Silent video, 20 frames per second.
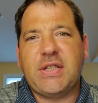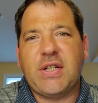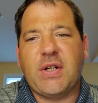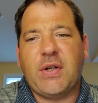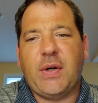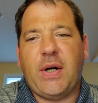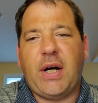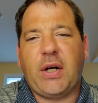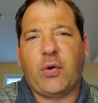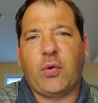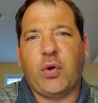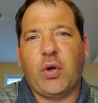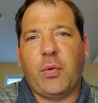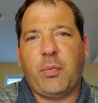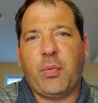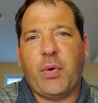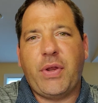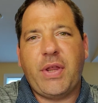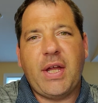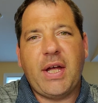So I grew
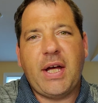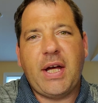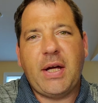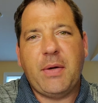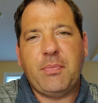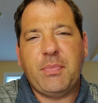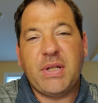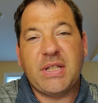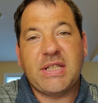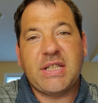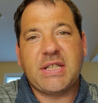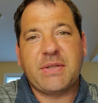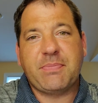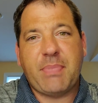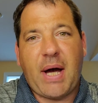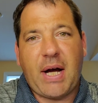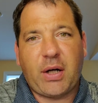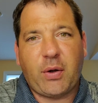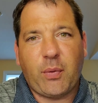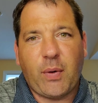up with a business
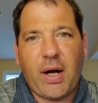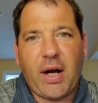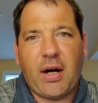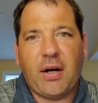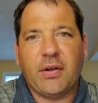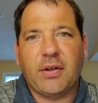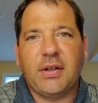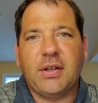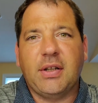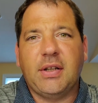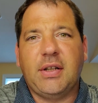background,